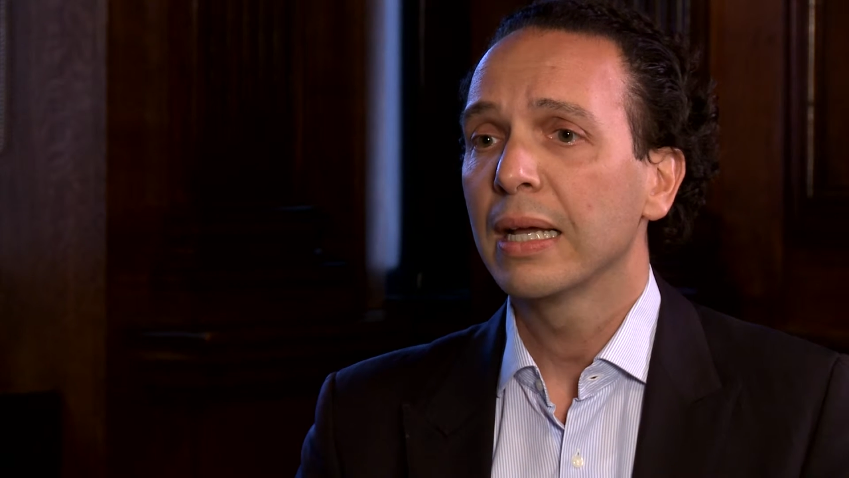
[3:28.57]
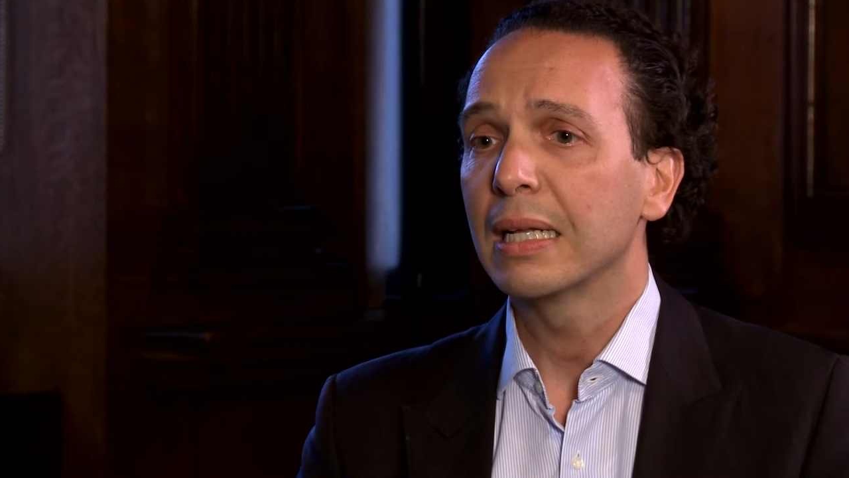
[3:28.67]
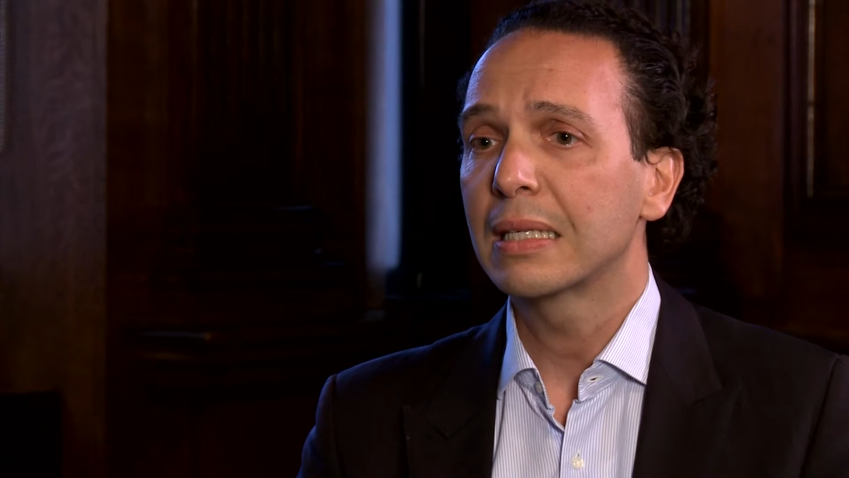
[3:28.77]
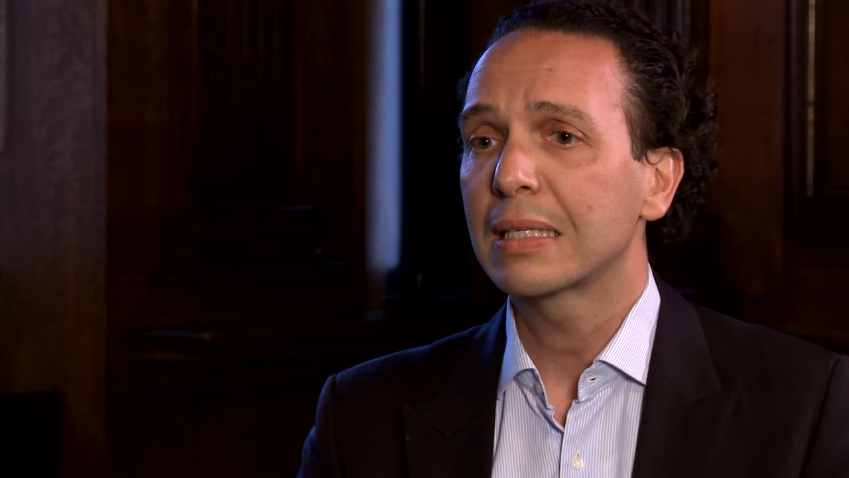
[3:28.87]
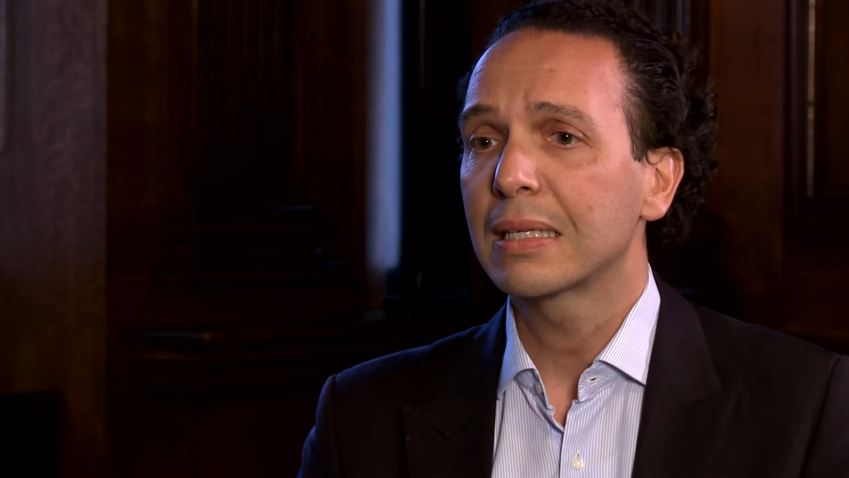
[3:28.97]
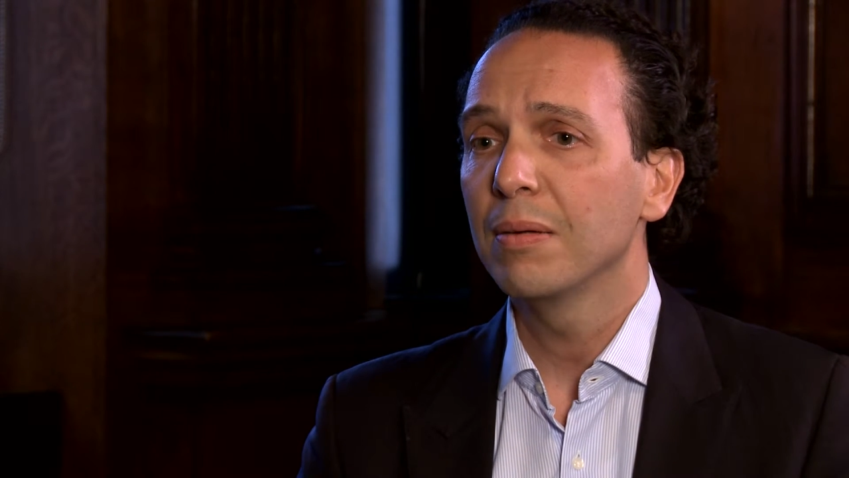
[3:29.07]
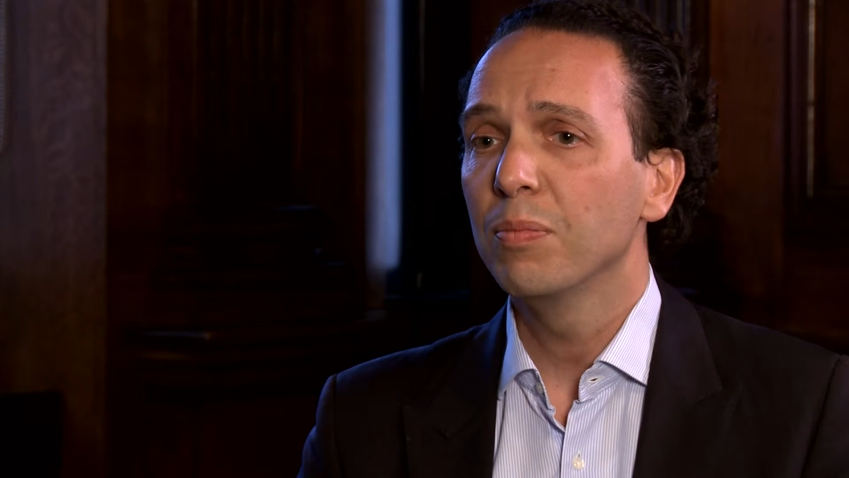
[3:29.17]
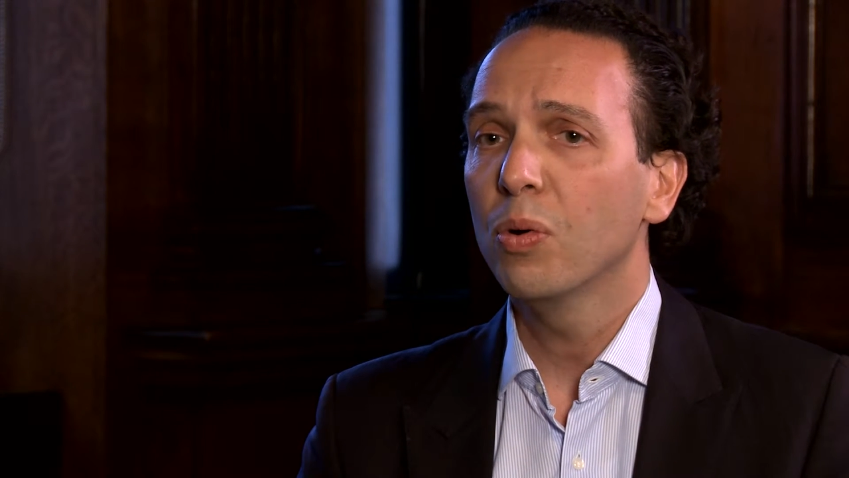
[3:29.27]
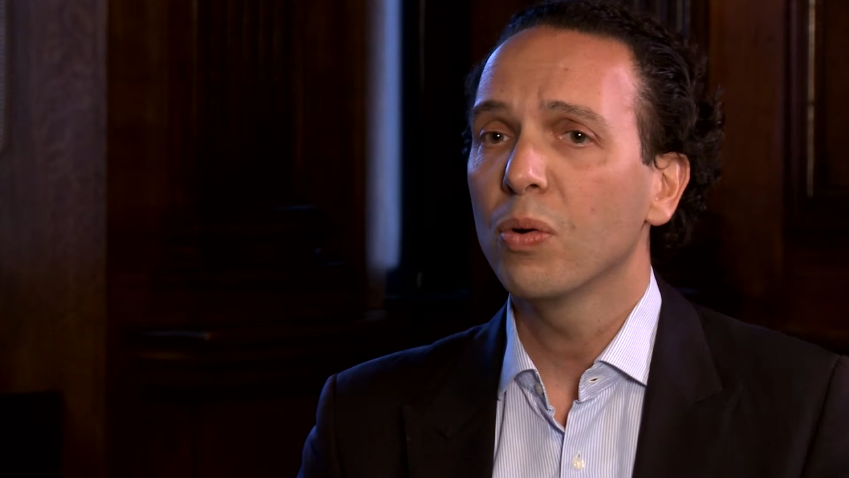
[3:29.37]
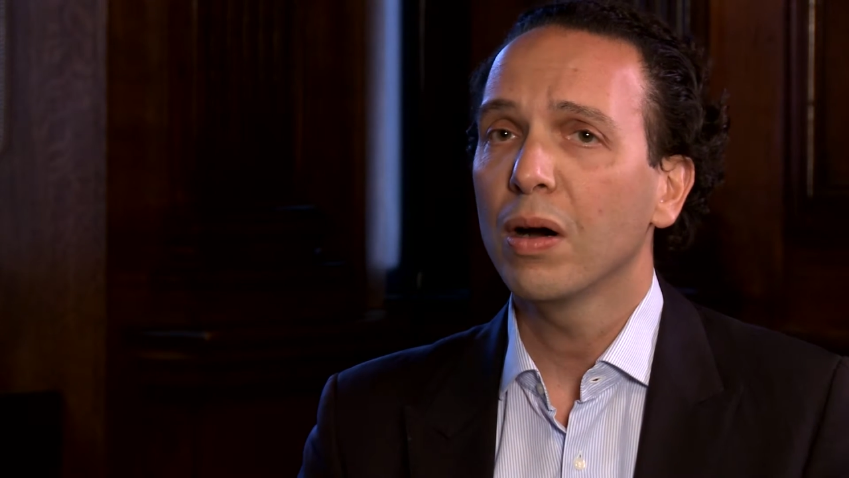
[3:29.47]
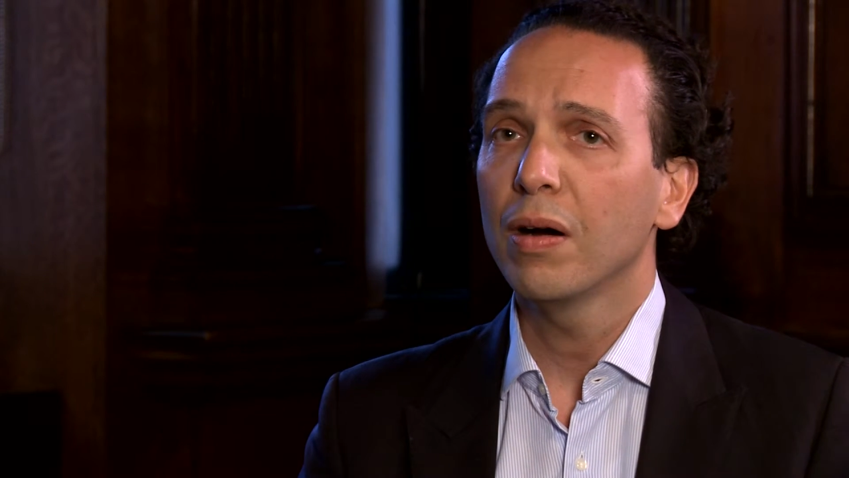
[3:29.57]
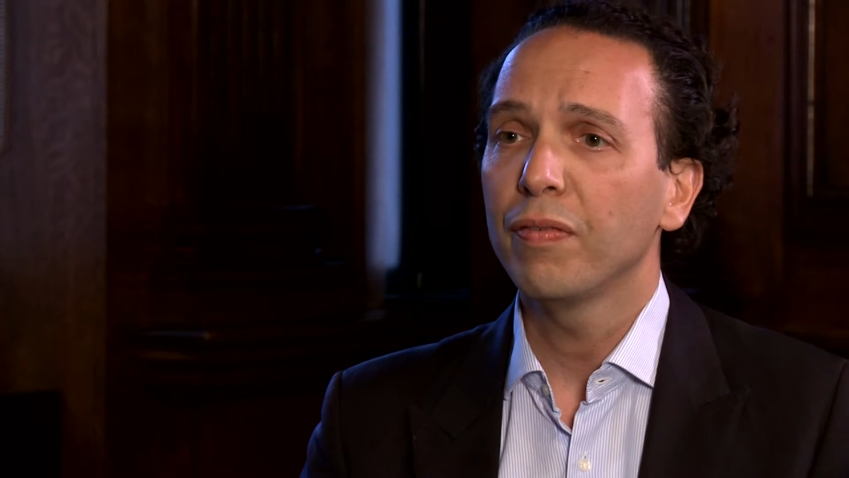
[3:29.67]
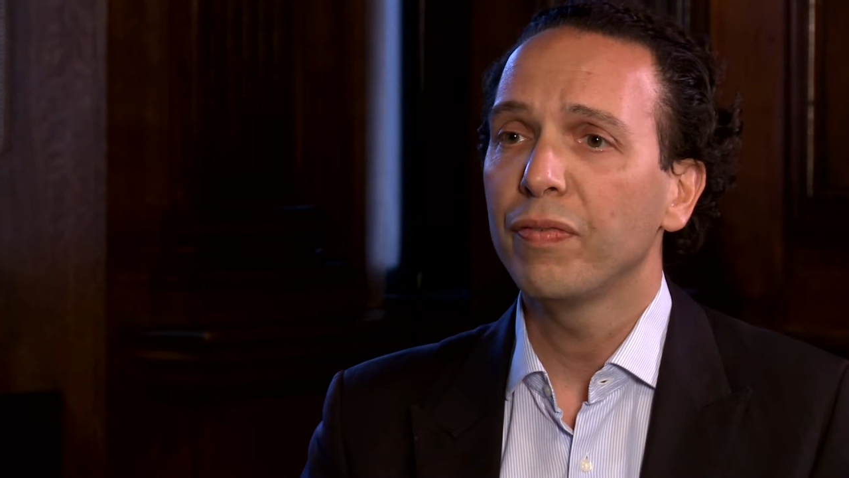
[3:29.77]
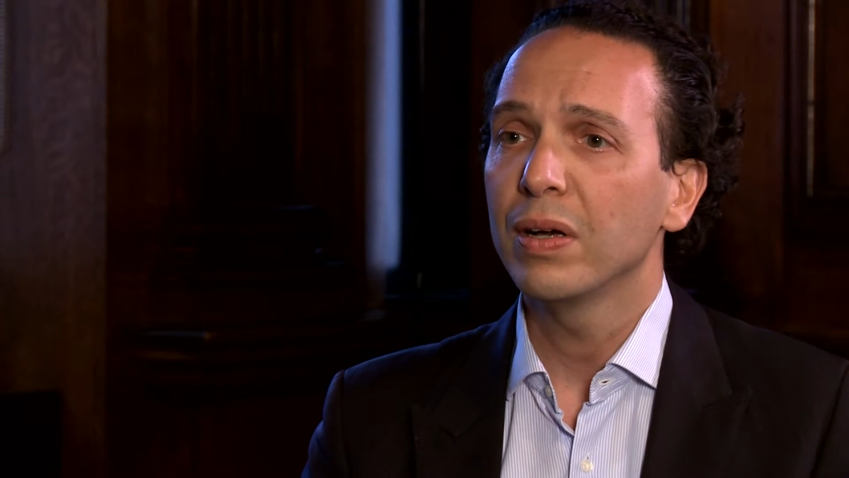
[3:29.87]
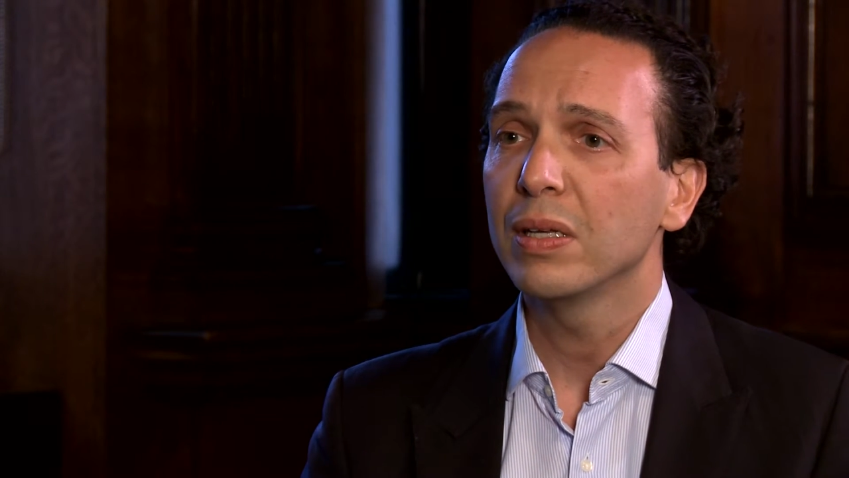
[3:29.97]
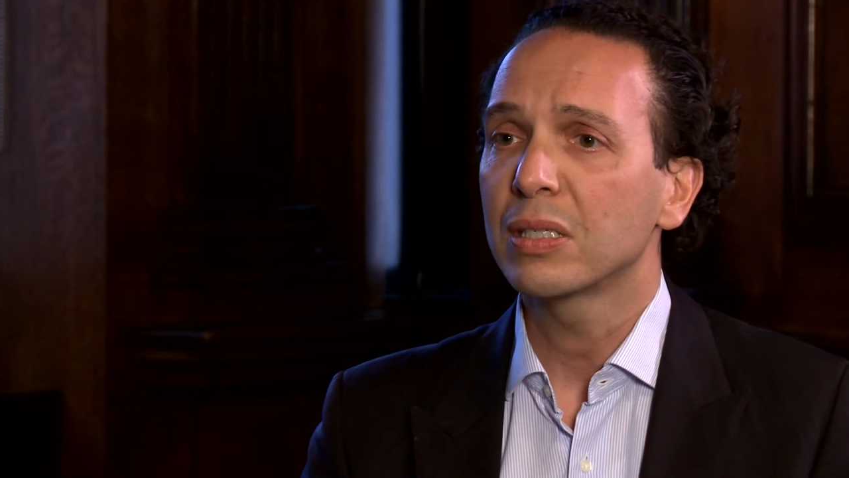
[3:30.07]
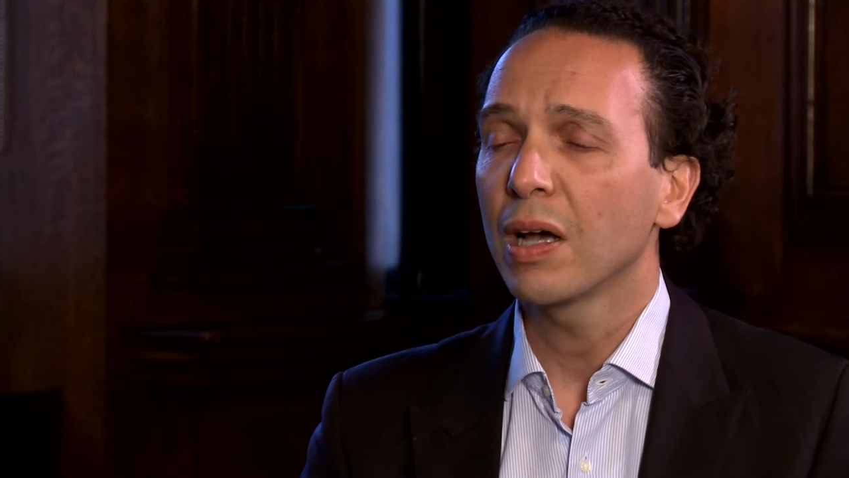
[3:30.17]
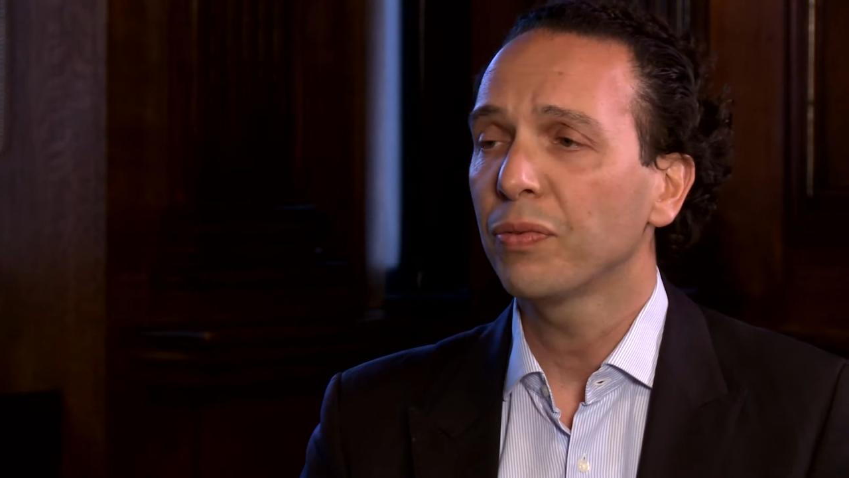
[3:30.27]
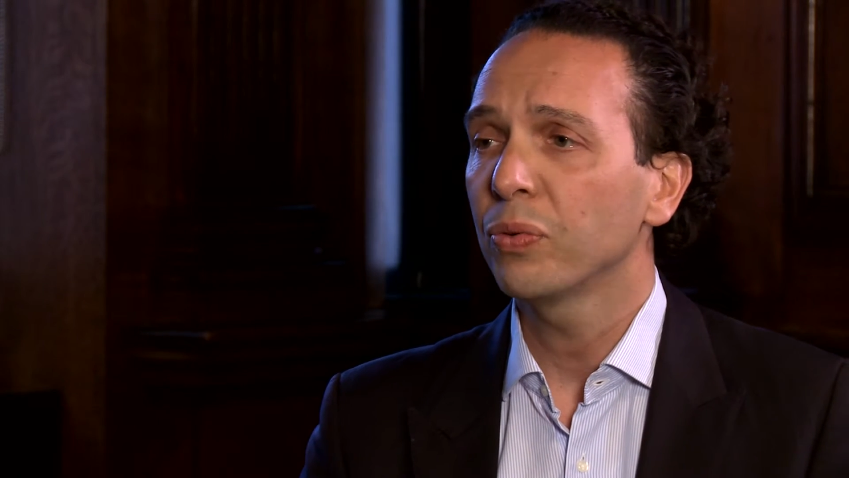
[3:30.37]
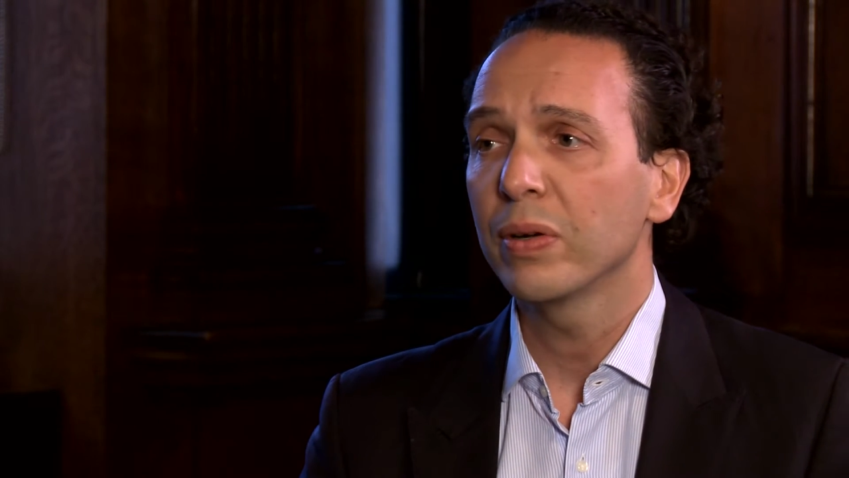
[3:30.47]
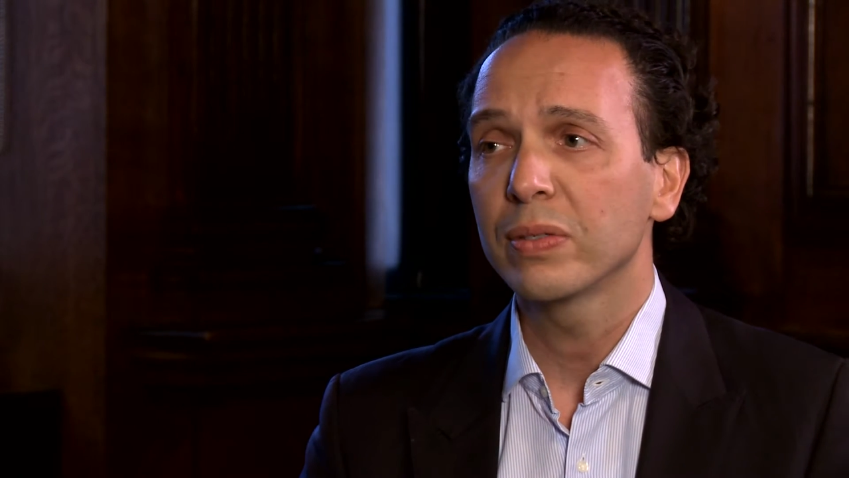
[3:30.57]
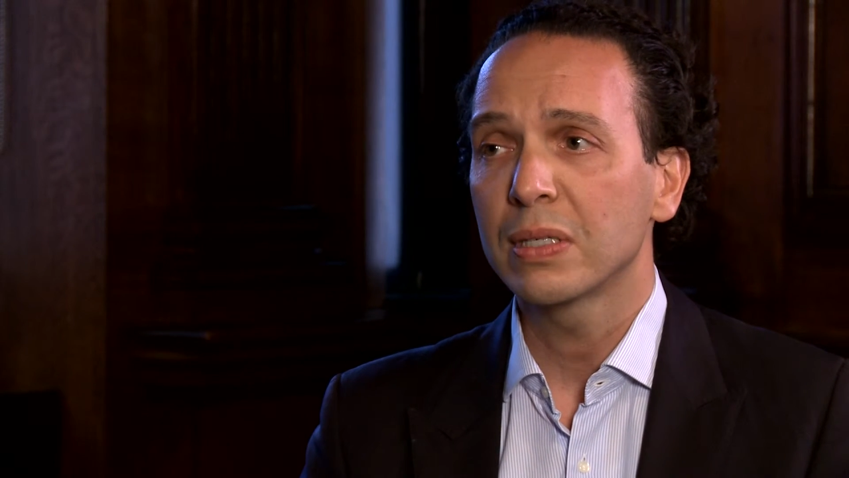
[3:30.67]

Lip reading: It's more of software as